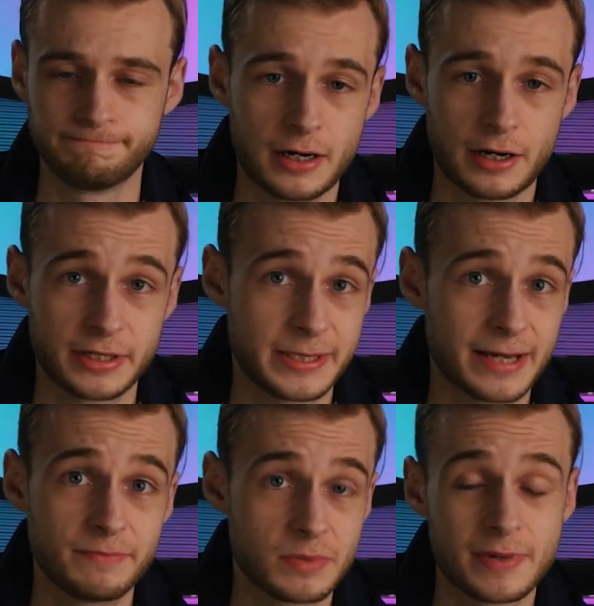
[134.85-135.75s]
Our
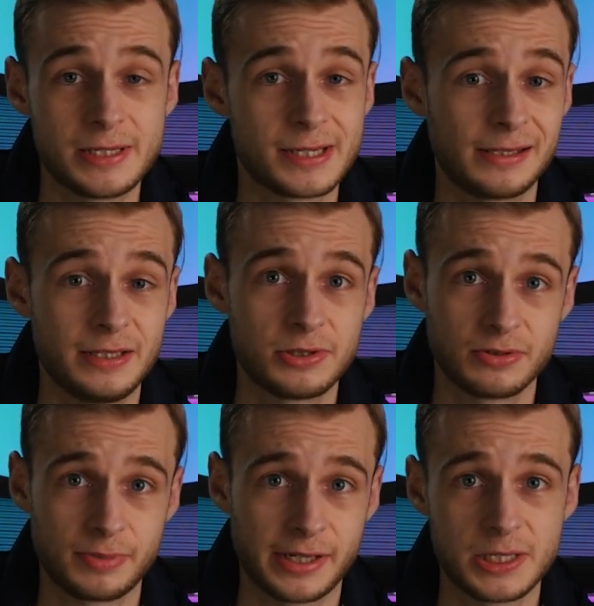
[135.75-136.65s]
exams basically
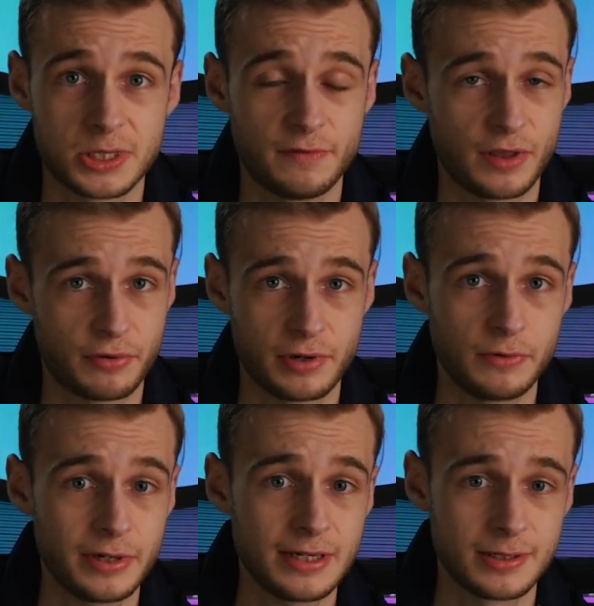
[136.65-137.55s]
took place over 3
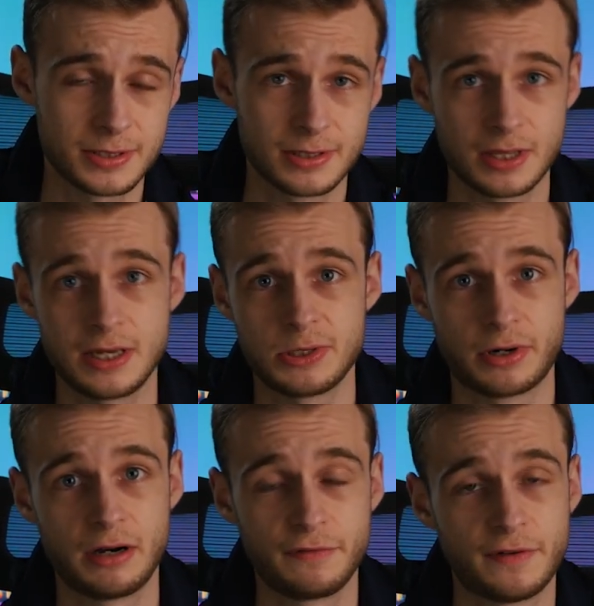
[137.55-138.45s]
weeks. These
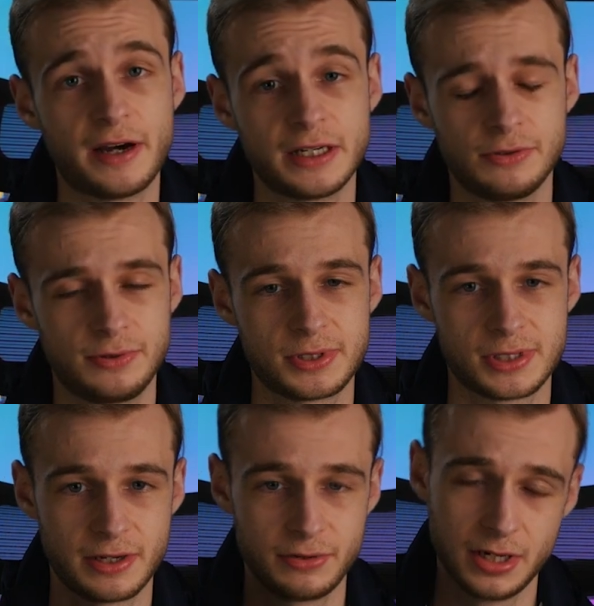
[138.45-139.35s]
are our finals.
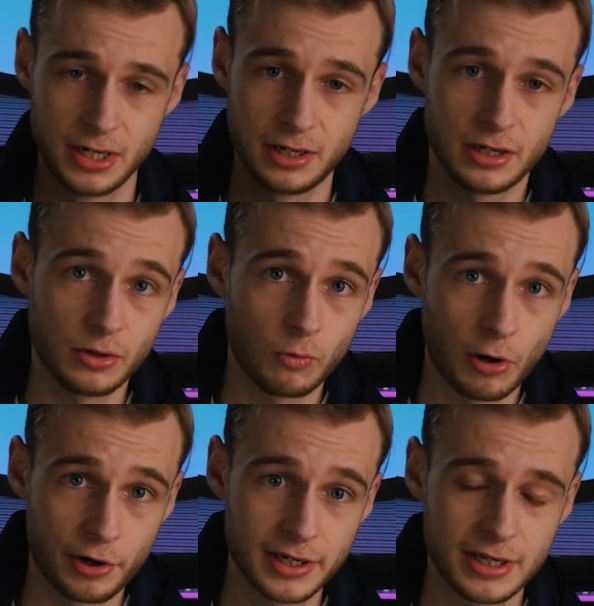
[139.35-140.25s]
So at
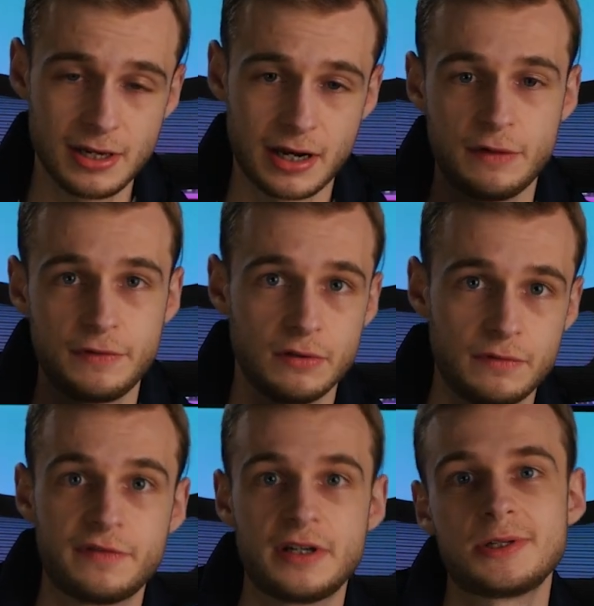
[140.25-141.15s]
Warwick, you have your
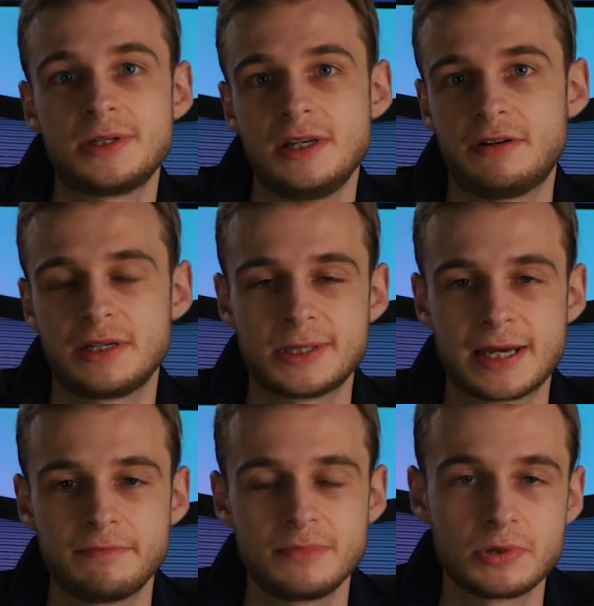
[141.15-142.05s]
first year
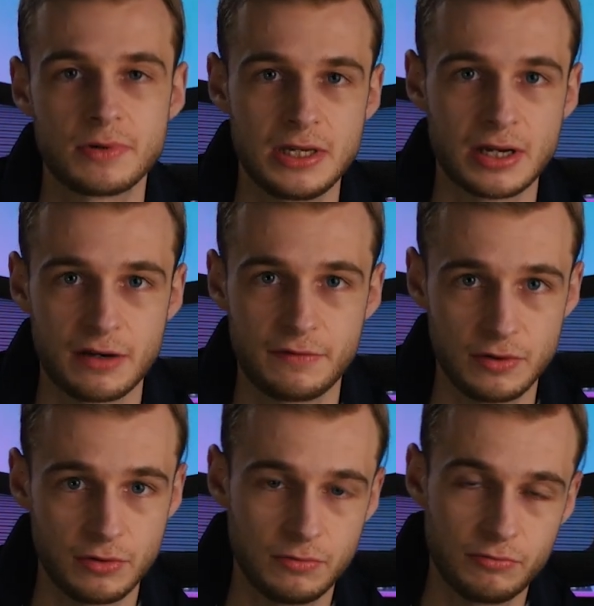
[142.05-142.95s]
exams, where you have
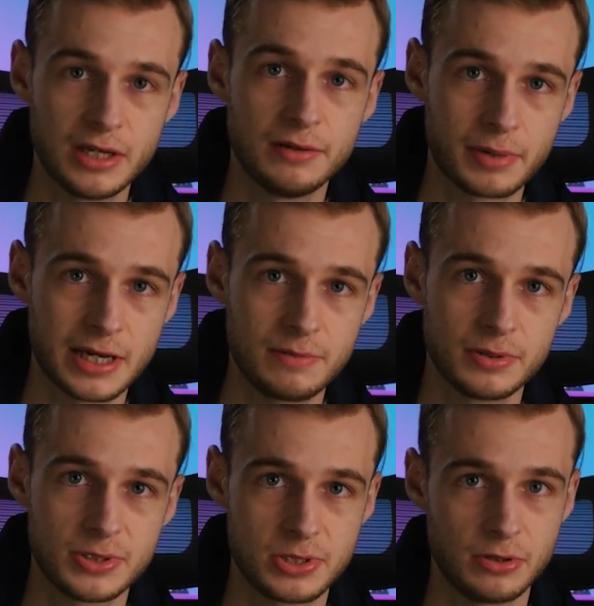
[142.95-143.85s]
your written
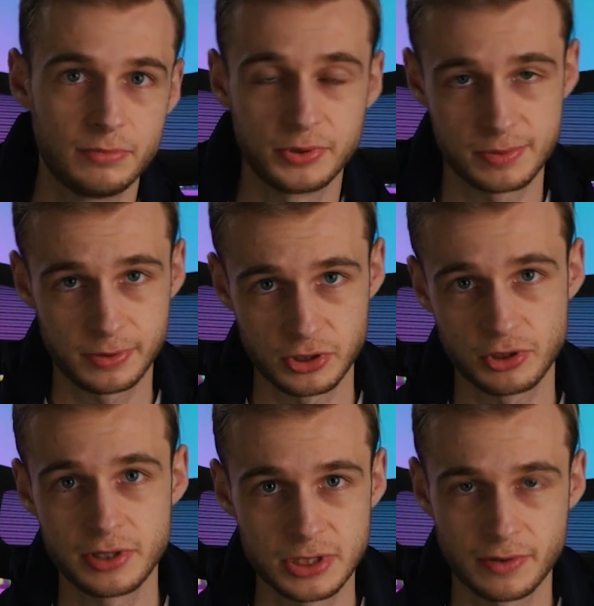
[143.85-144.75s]
papers, your multiple
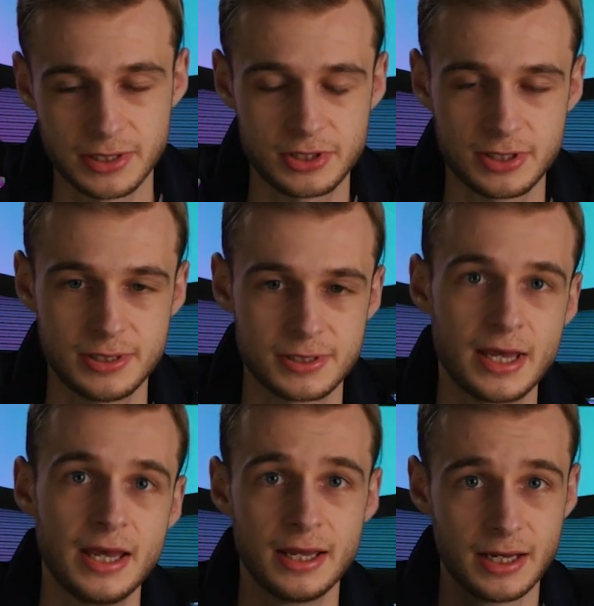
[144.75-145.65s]
choice questions,
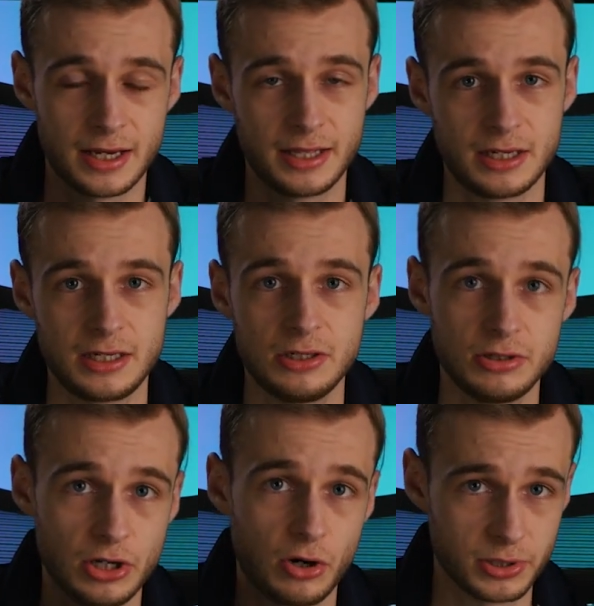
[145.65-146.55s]
and then you do
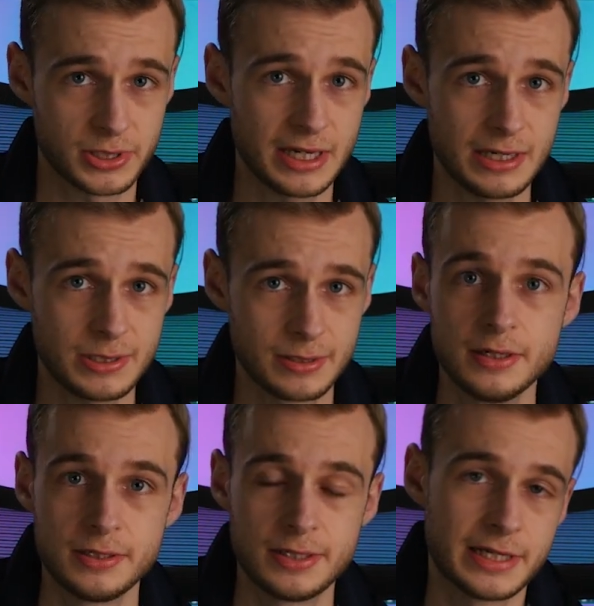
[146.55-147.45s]
your OSCEs
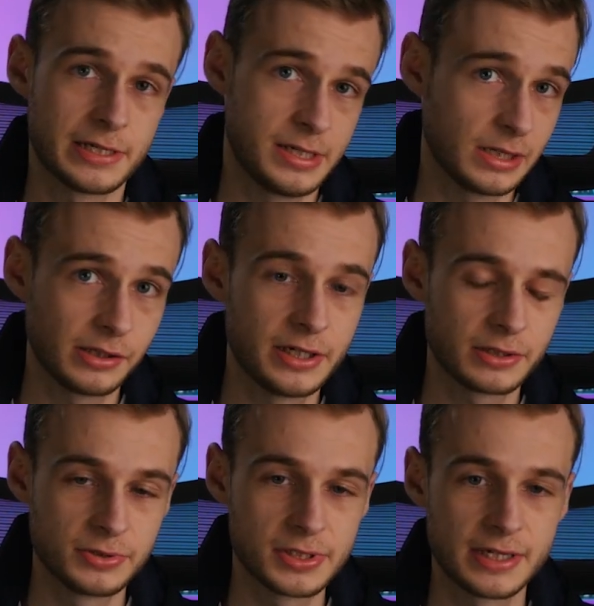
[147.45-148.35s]
to test your
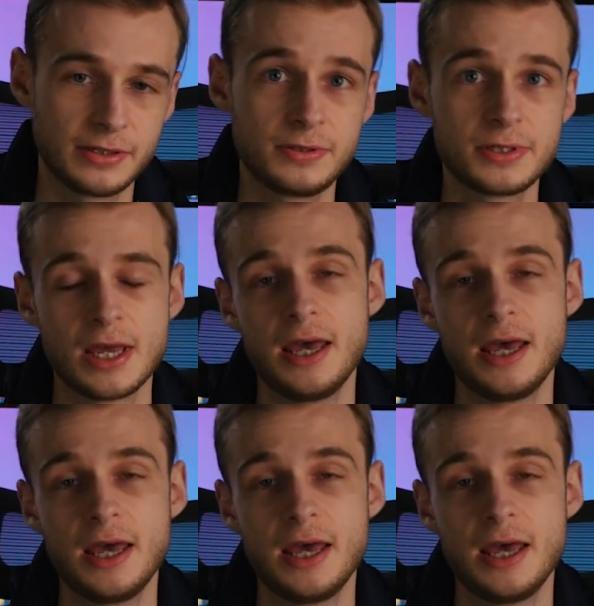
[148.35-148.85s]
clinical skills.